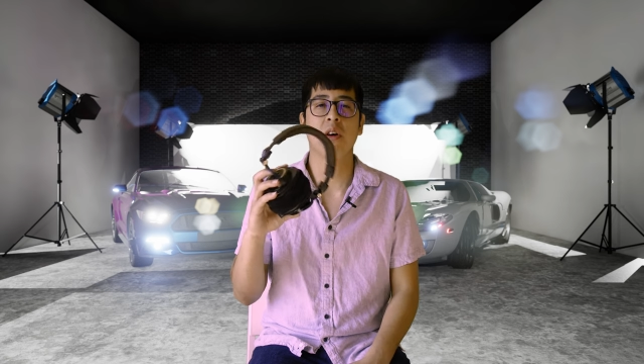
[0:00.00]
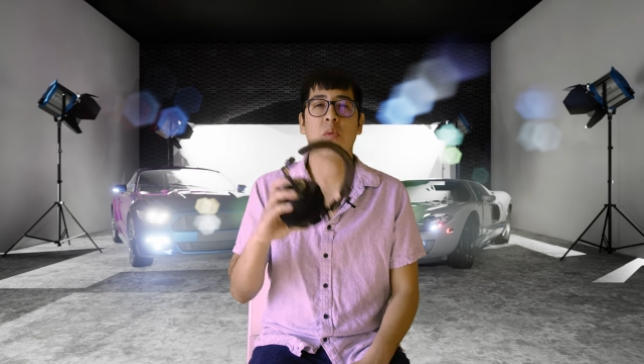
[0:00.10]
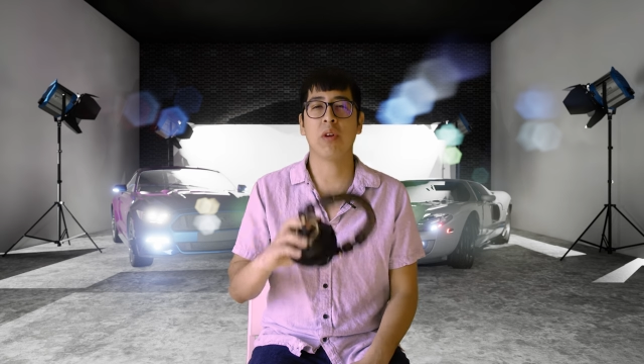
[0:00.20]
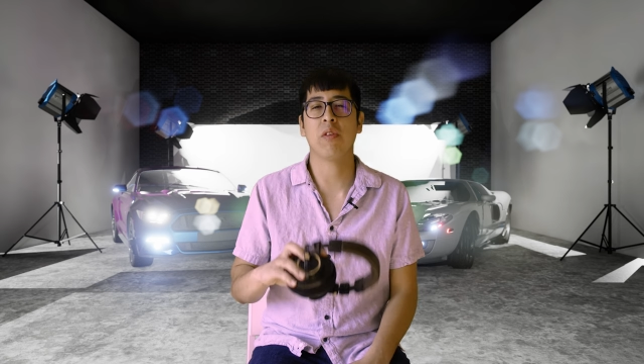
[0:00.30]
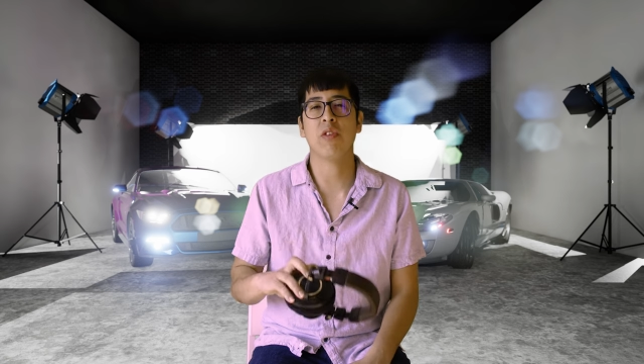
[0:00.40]

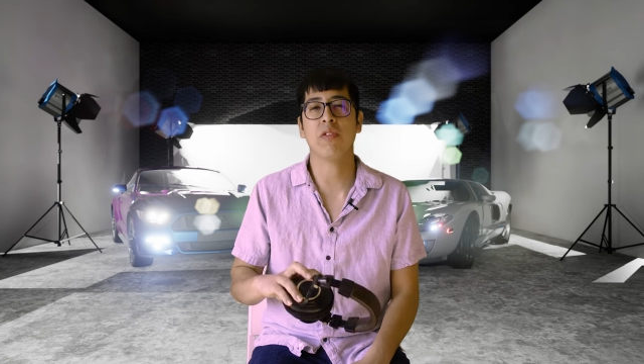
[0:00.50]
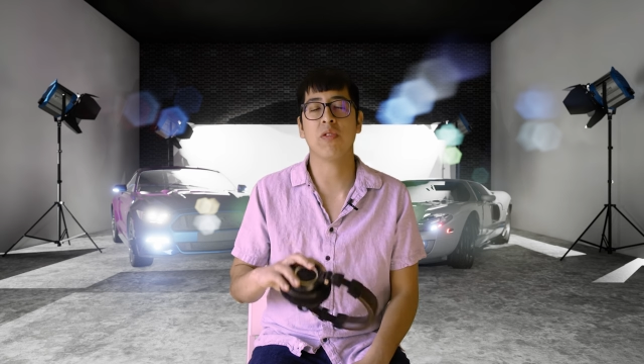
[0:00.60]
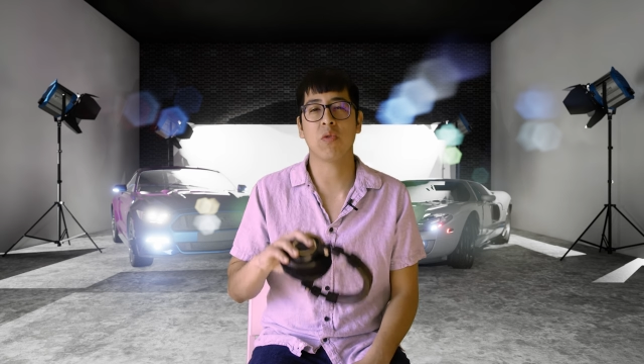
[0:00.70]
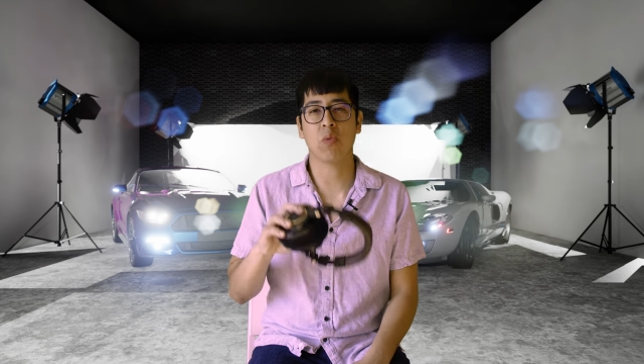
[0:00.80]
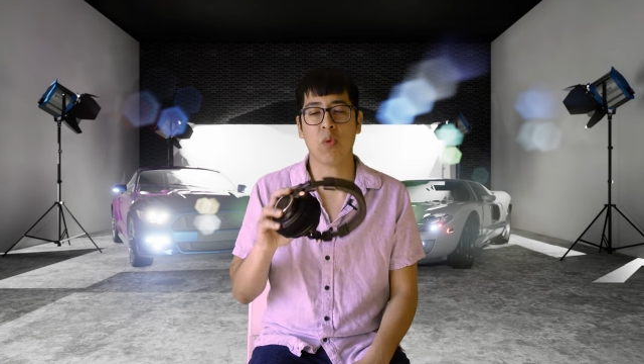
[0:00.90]
one of the
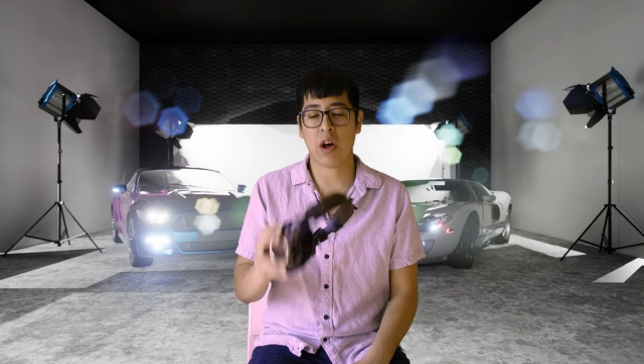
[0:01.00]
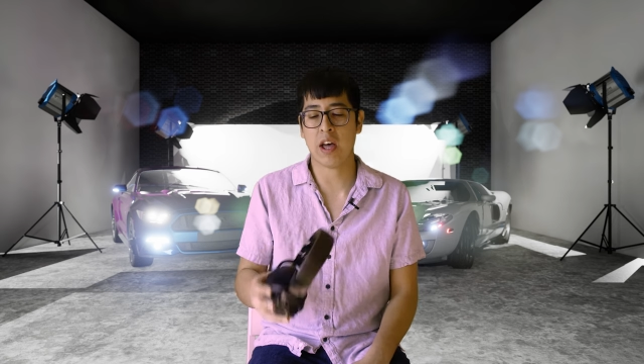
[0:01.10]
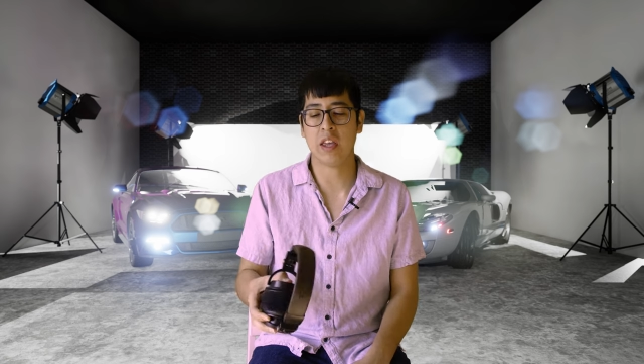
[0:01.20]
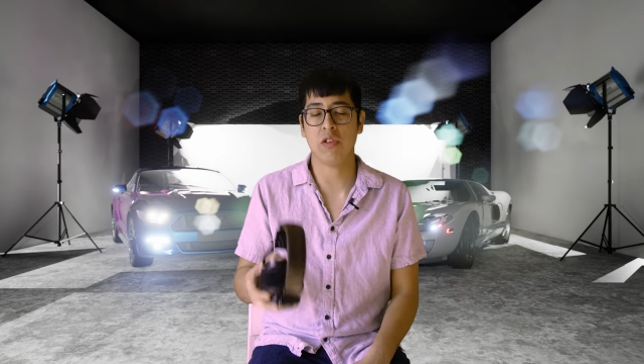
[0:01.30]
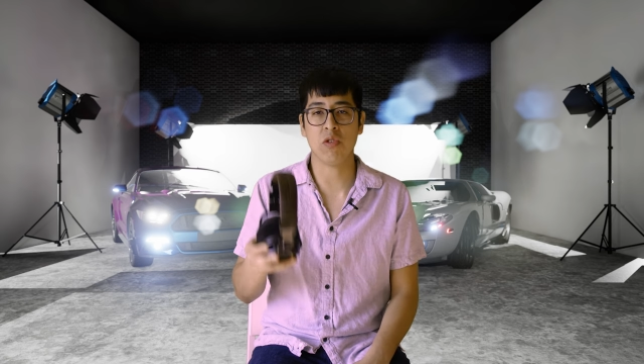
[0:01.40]
reasons
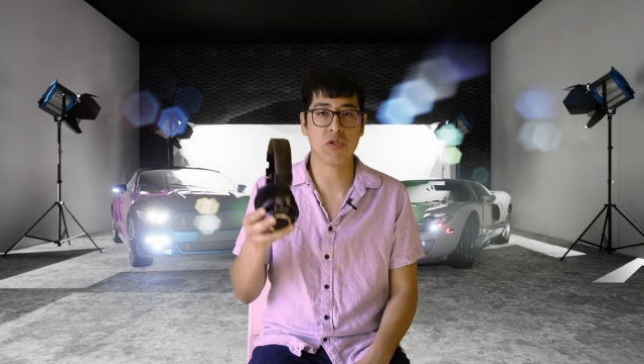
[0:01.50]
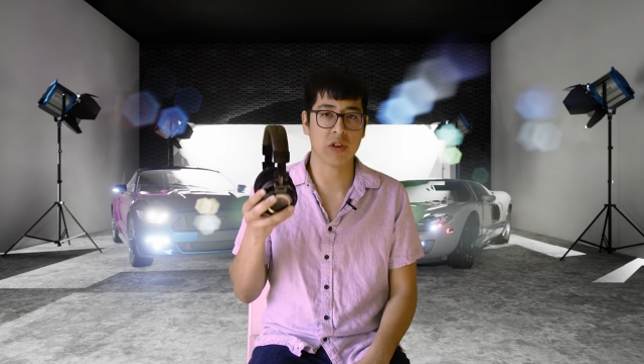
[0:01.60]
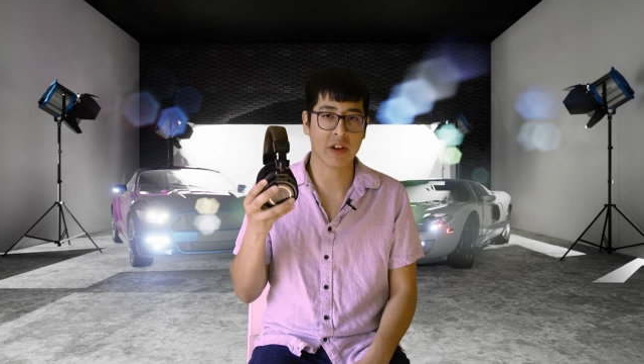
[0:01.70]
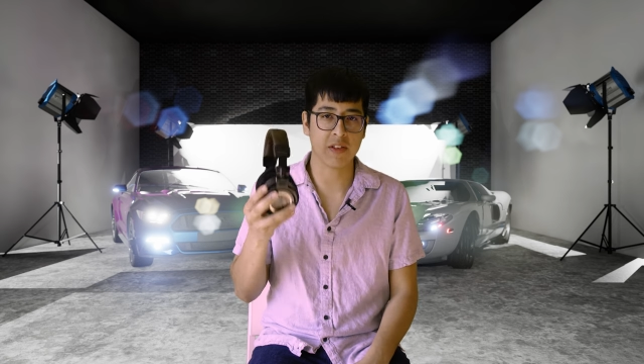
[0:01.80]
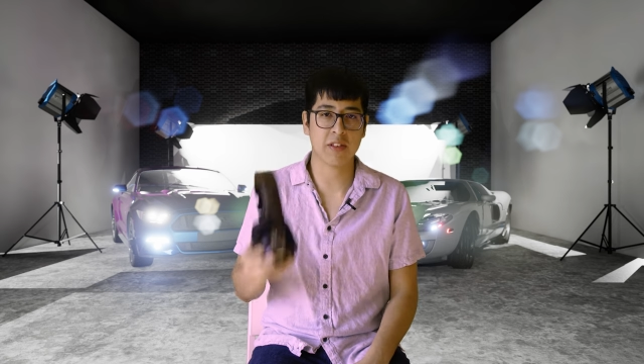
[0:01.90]
why you
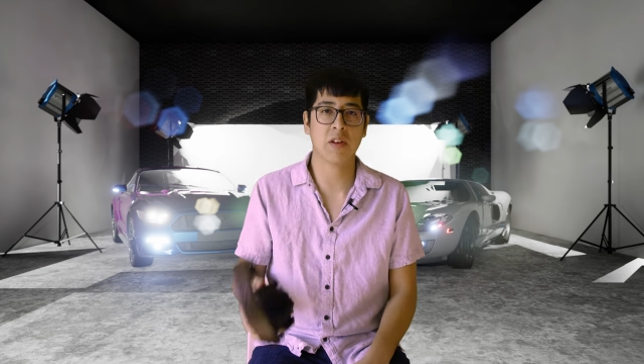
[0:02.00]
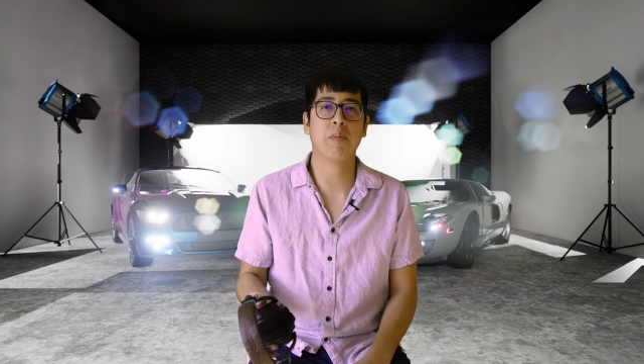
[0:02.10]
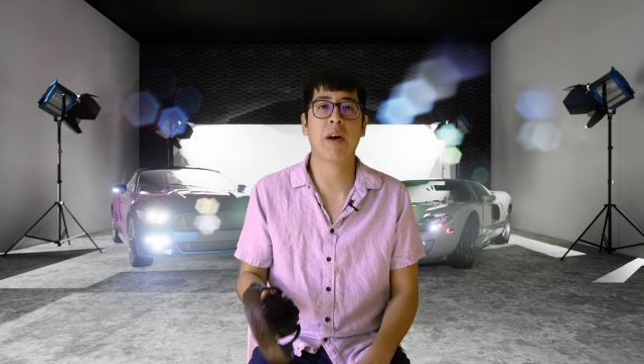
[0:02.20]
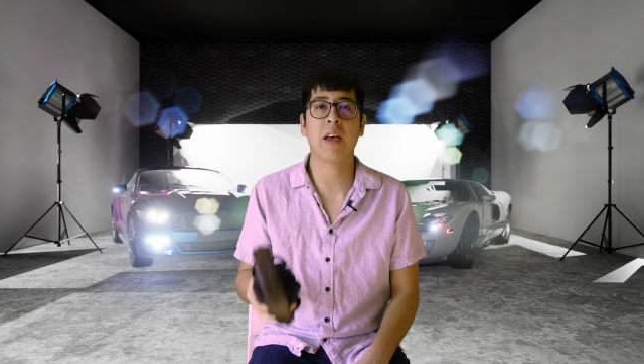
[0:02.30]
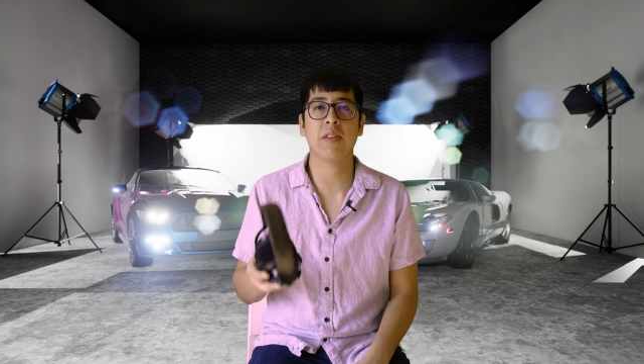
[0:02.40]
should consider
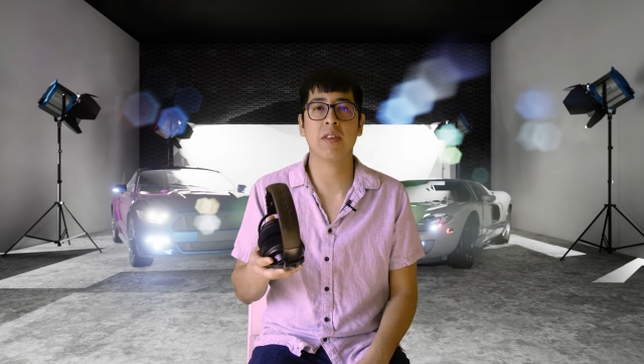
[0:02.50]
buying